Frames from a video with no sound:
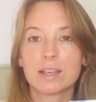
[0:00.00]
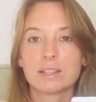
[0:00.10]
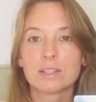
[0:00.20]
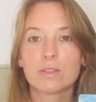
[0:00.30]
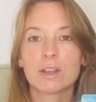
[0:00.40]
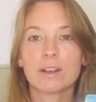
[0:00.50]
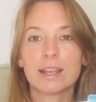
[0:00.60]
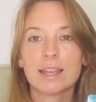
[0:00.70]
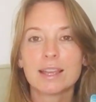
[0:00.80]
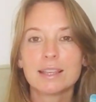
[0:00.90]
So there
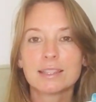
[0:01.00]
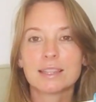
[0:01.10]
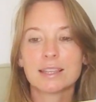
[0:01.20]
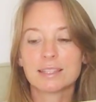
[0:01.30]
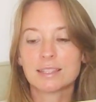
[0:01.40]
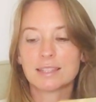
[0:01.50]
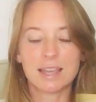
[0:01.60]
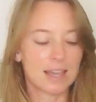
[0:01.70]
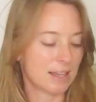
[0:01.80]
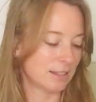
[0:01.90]
is this
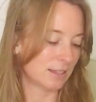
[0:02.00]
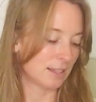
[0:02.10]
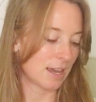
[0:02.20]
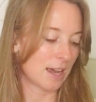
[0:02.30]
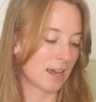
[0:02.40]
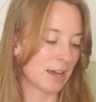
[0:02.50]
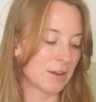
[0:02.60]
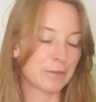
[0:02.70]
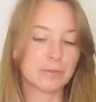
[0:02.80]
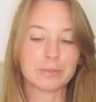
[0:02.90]
sense of